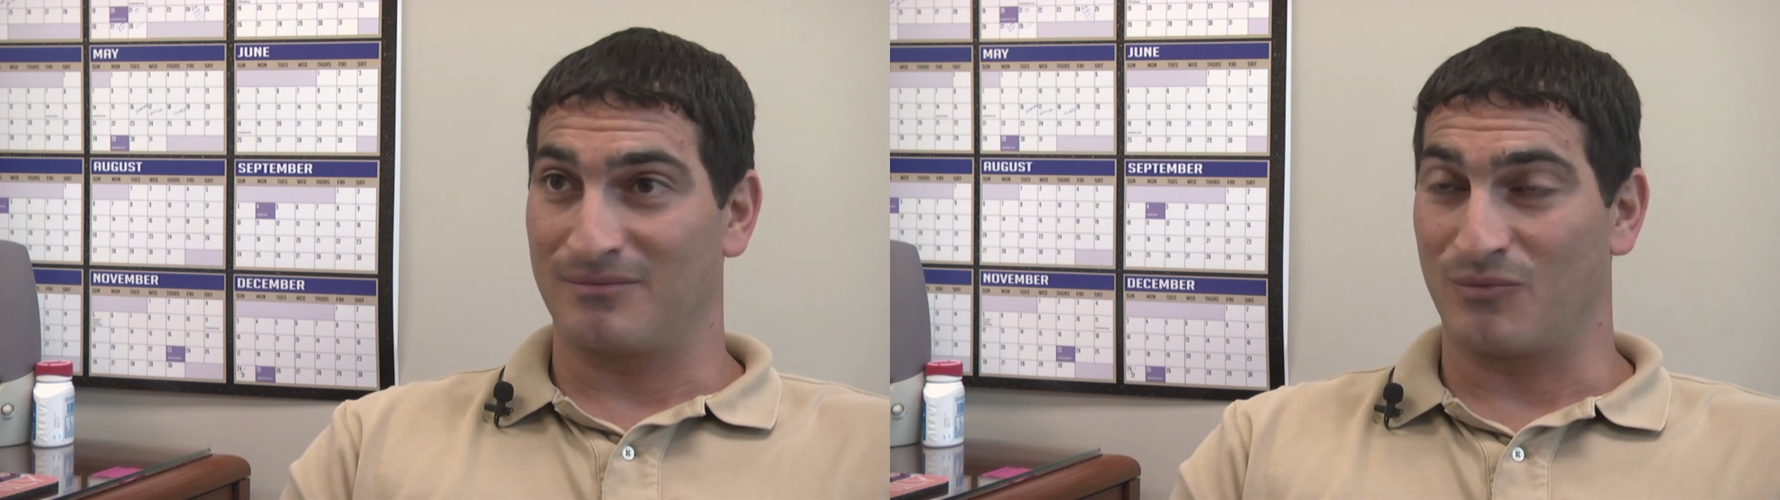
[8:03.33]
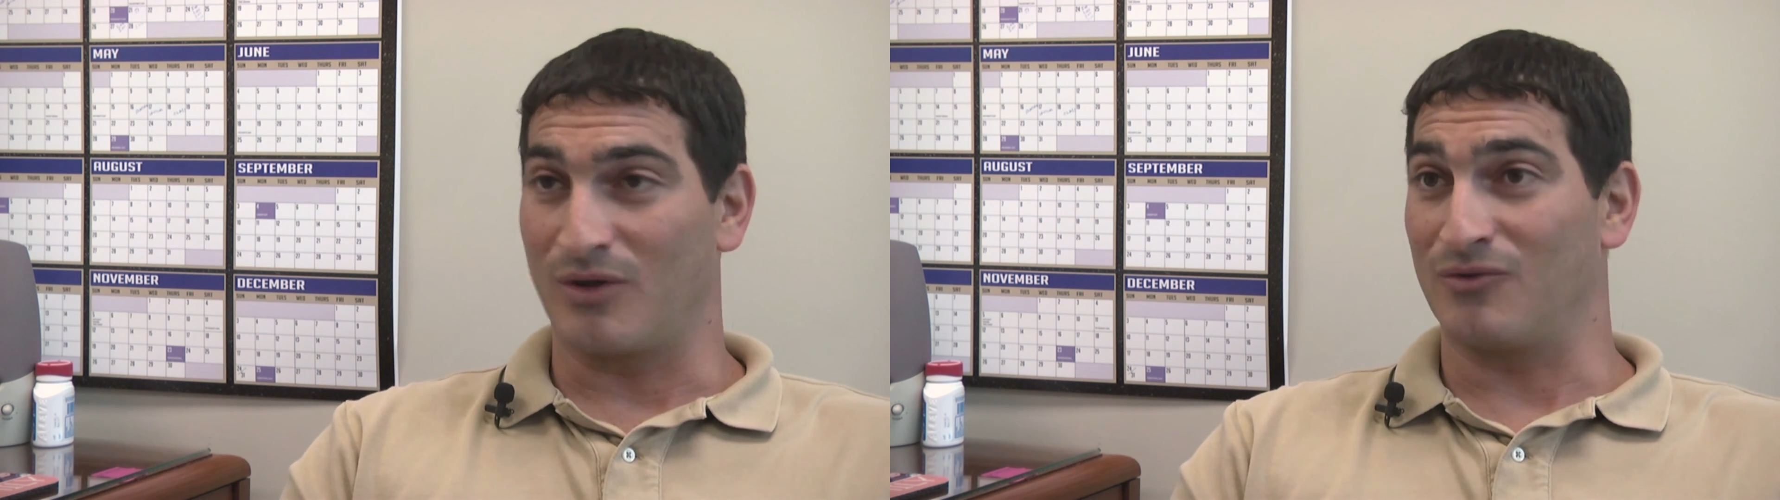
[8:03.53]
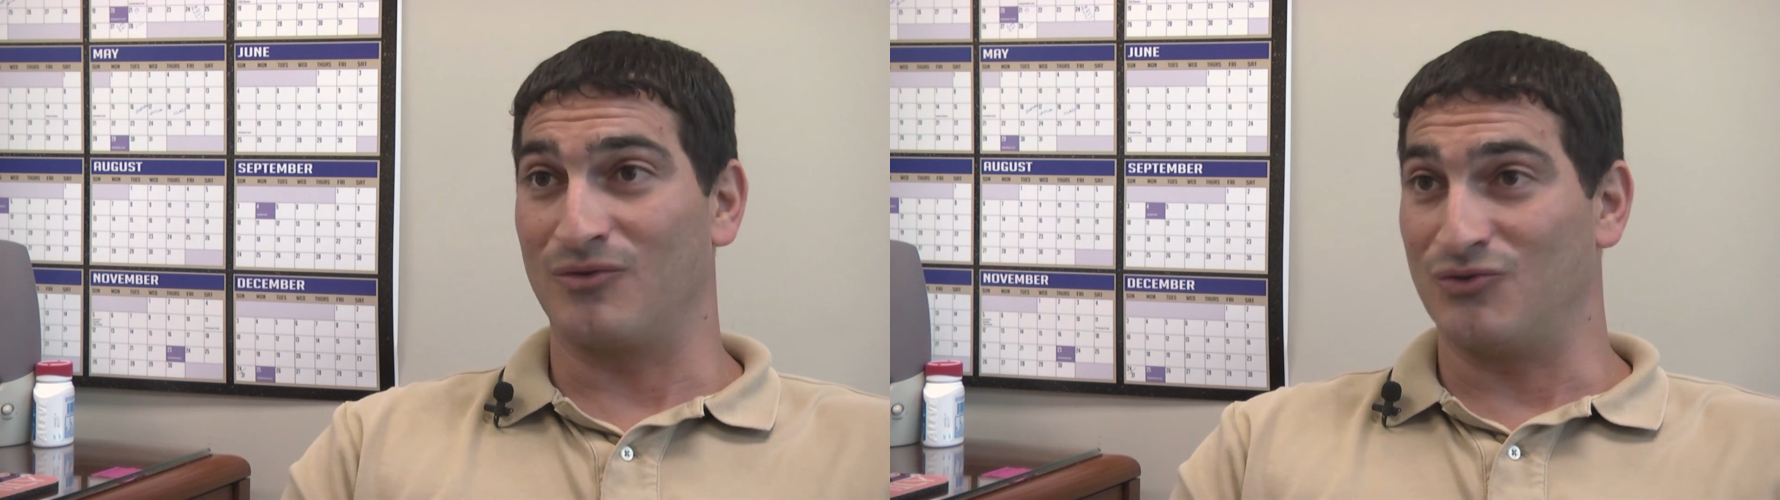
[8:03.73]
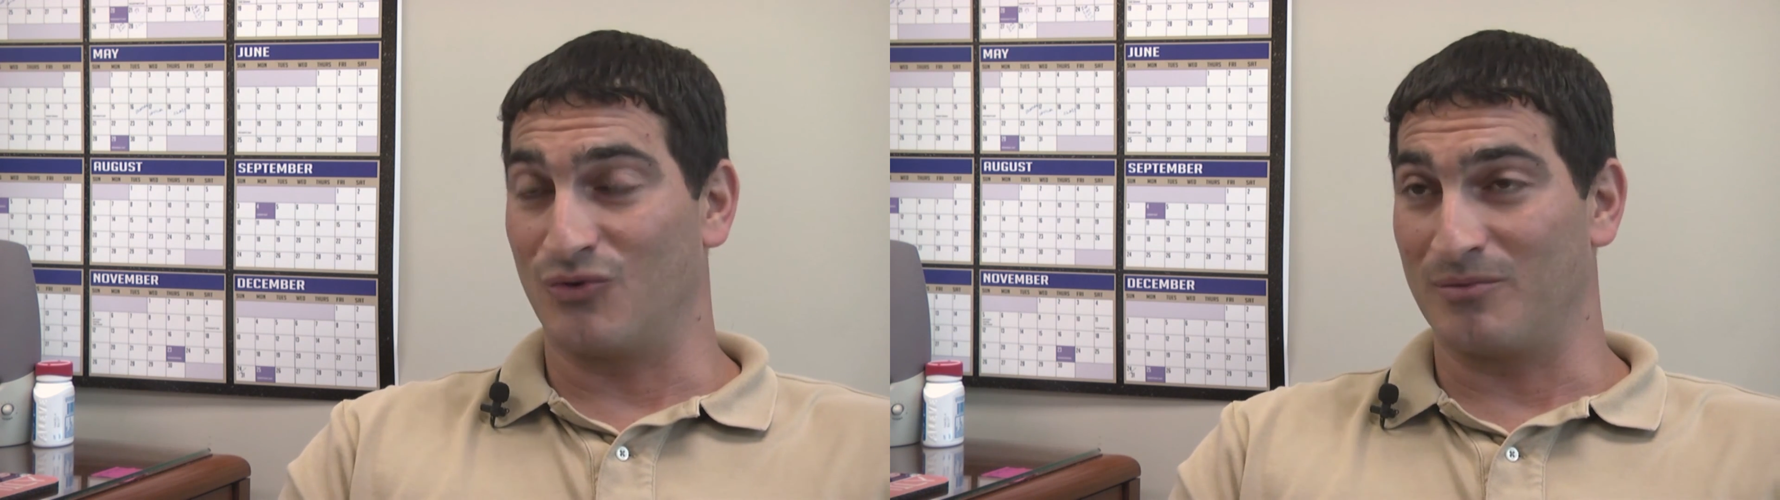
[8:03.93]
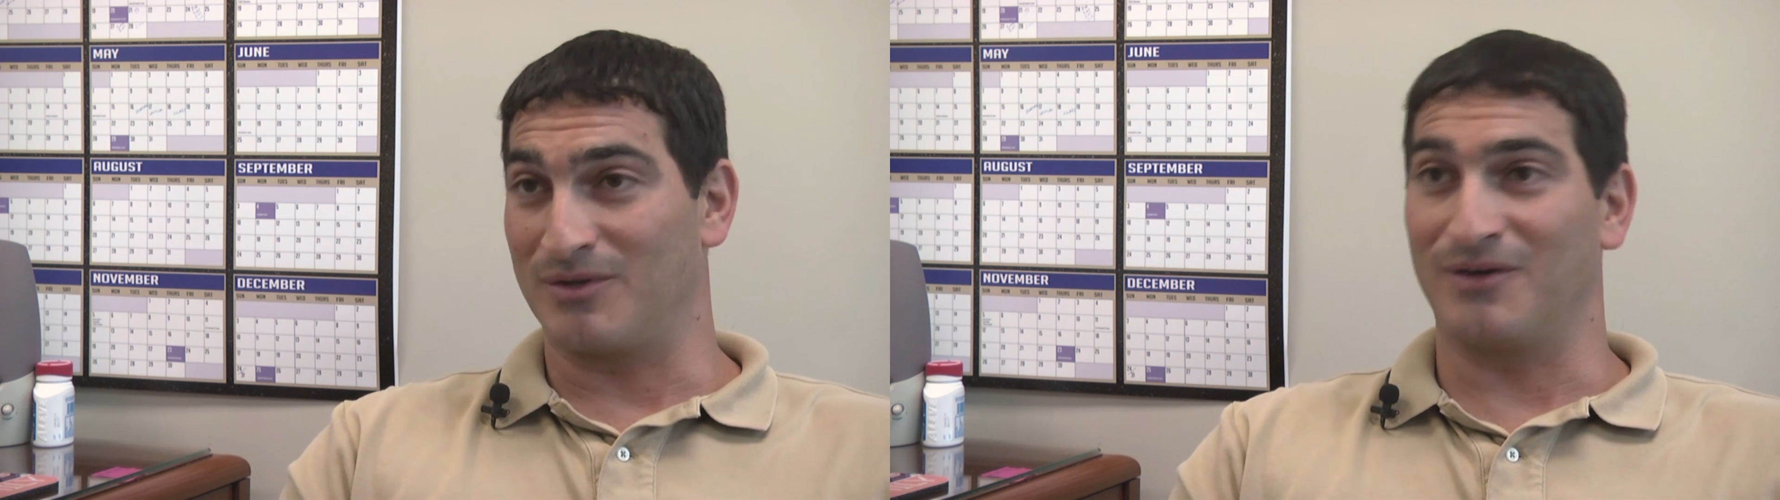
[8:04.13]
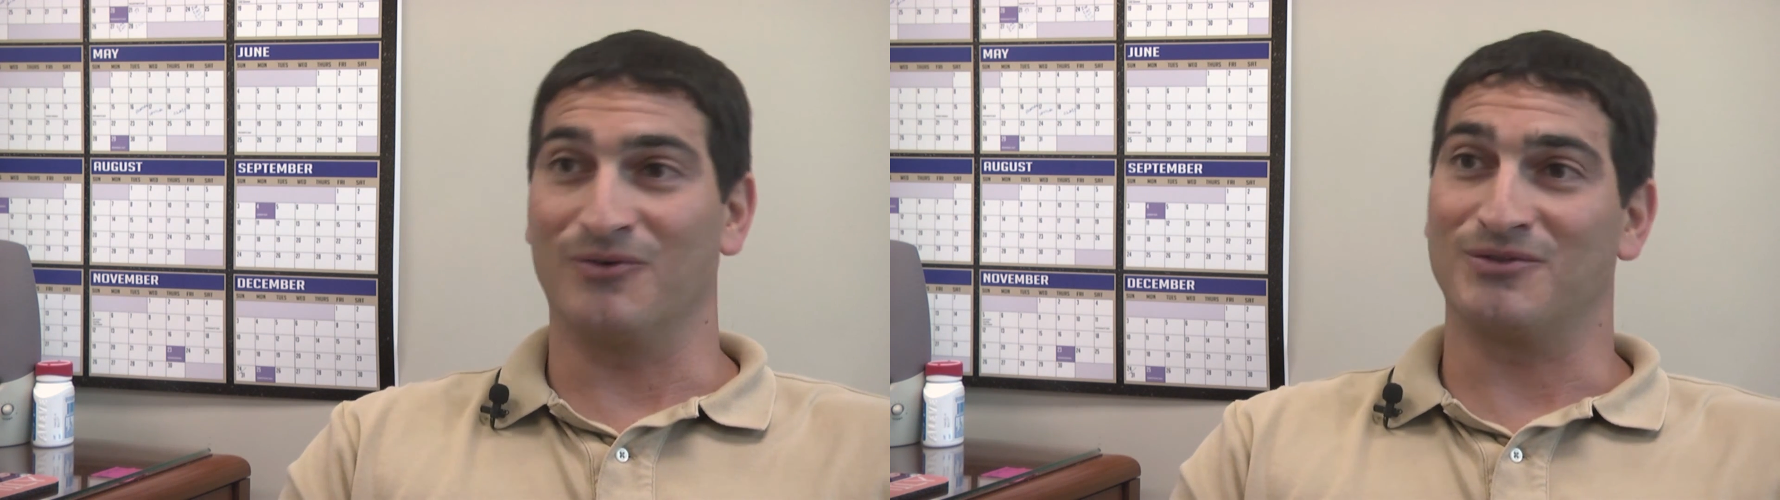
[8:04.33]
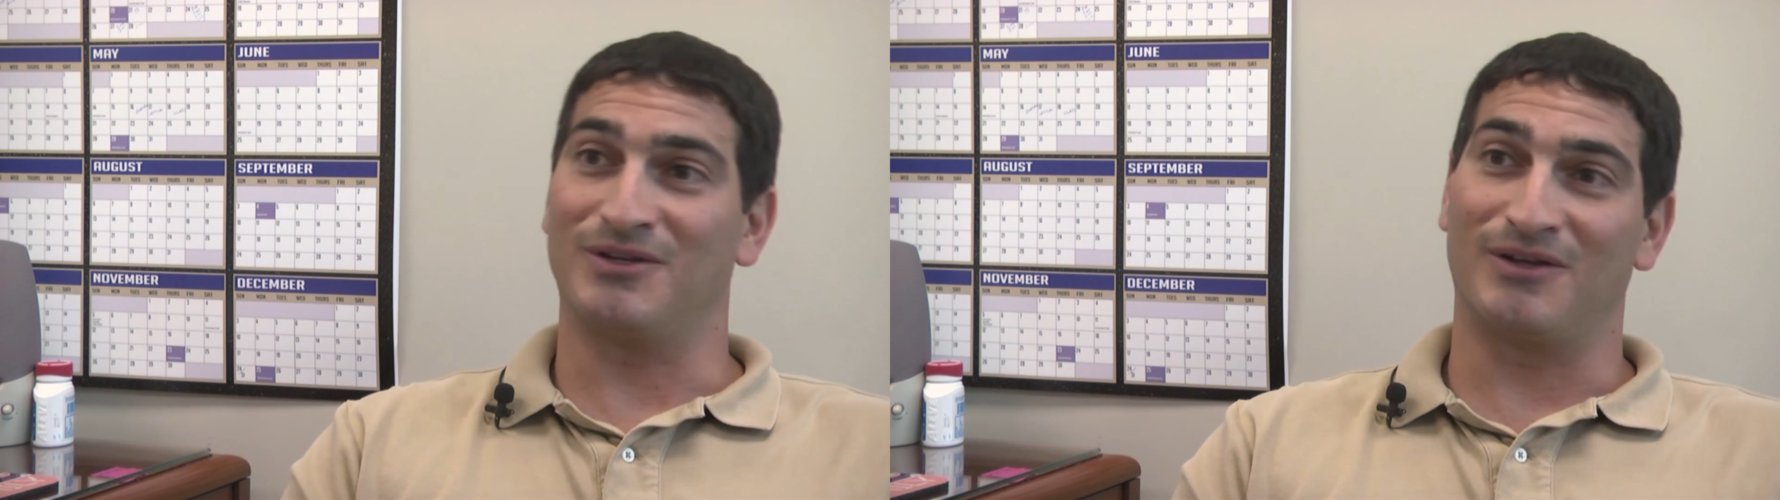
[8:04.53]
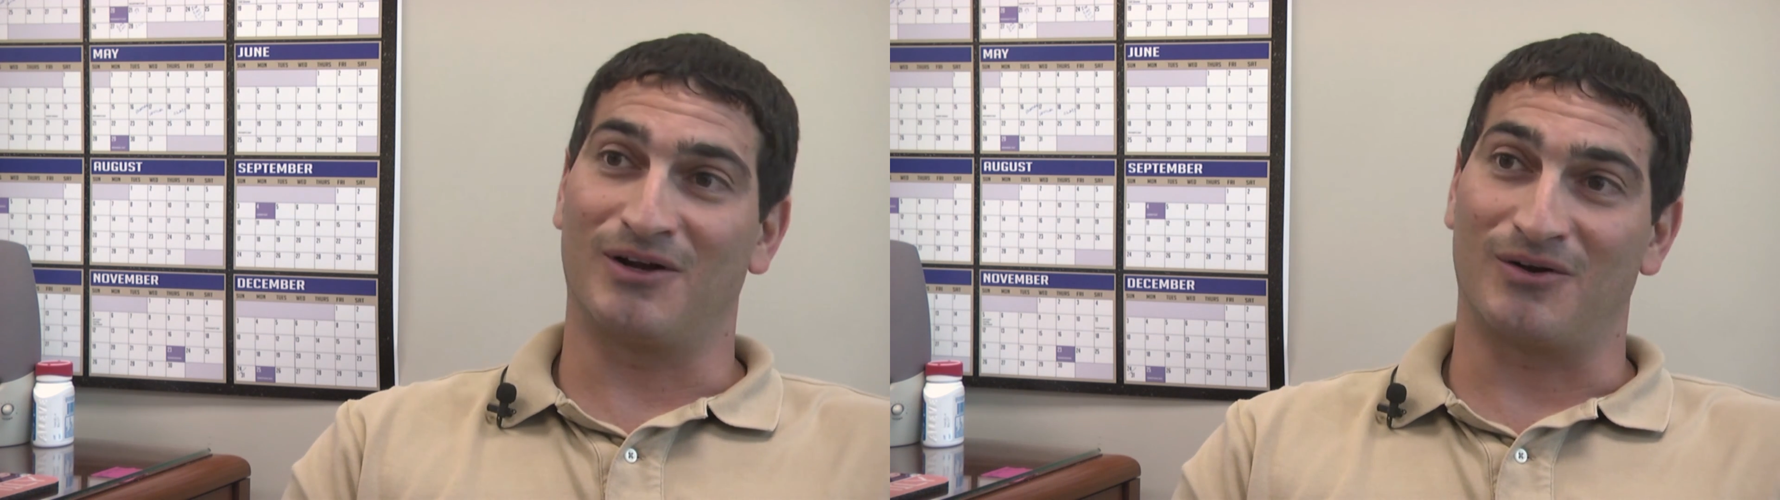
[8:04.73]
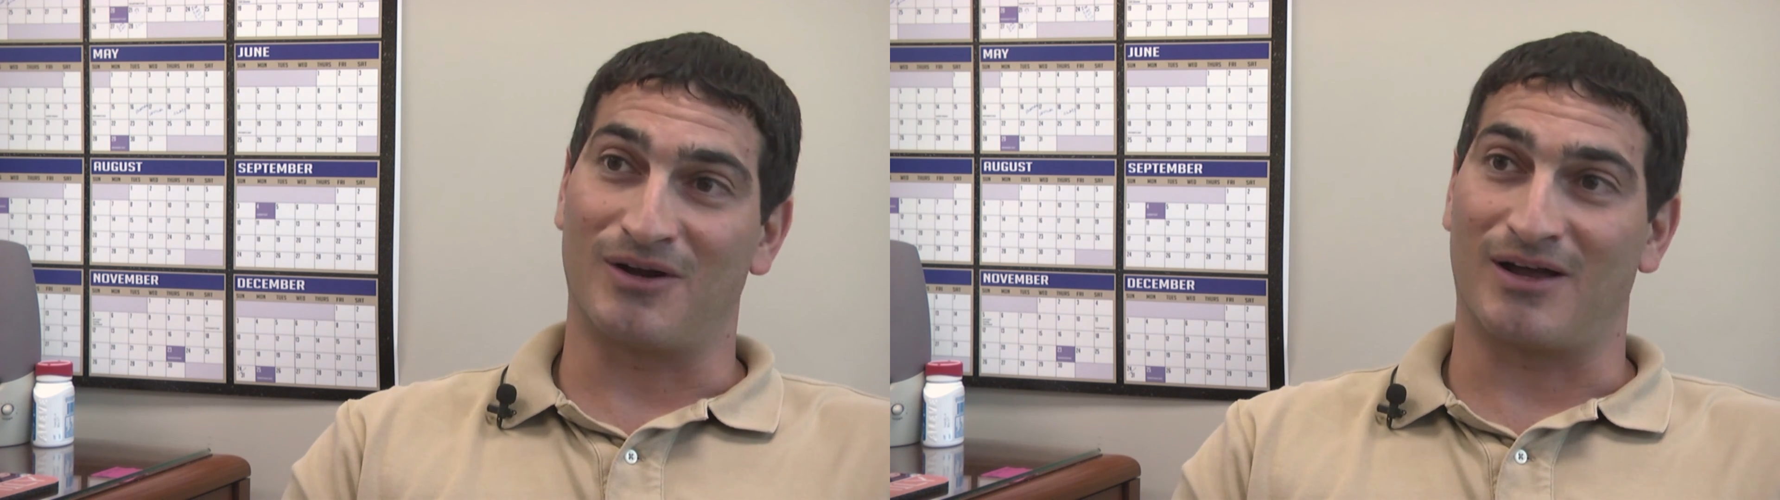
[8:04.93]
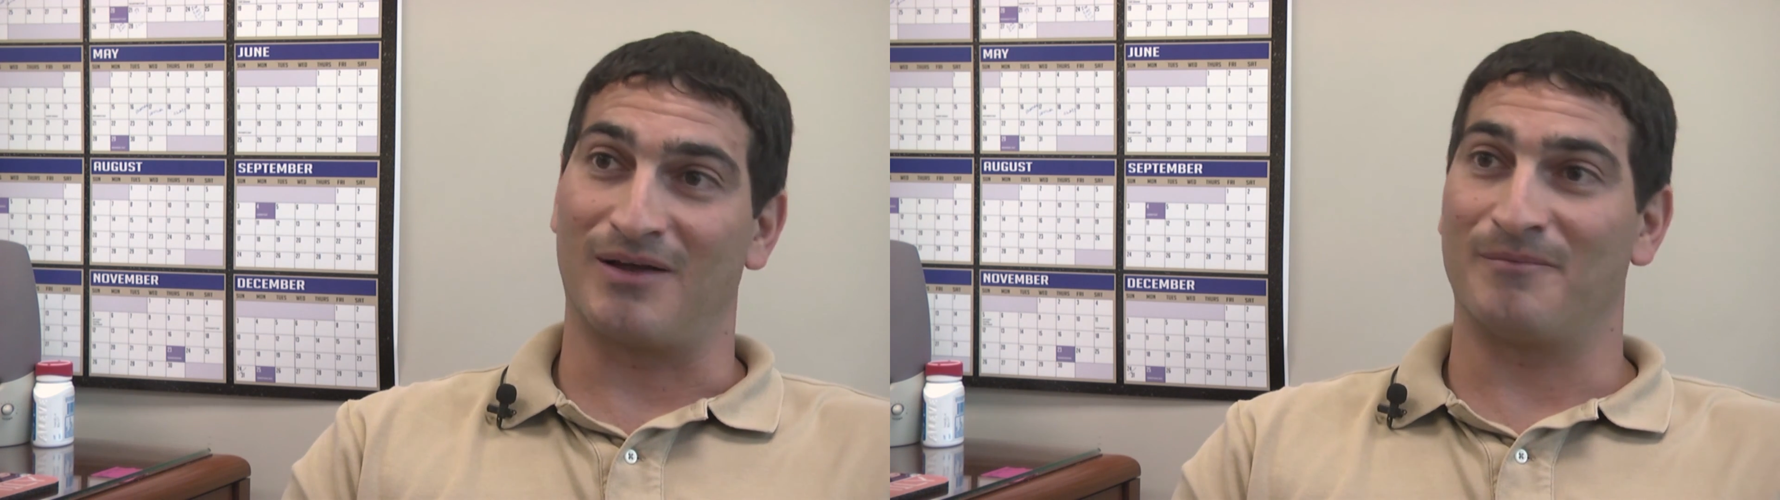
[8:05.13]
whether the joint material is in there or
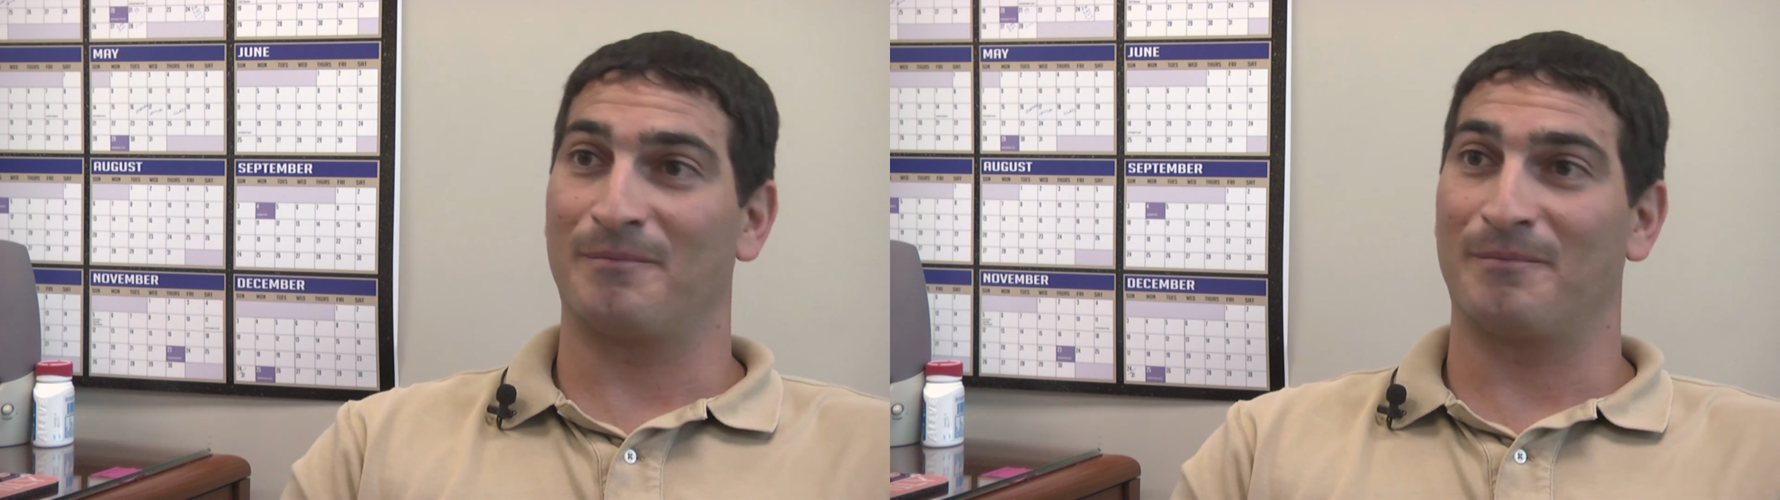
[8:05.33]
not.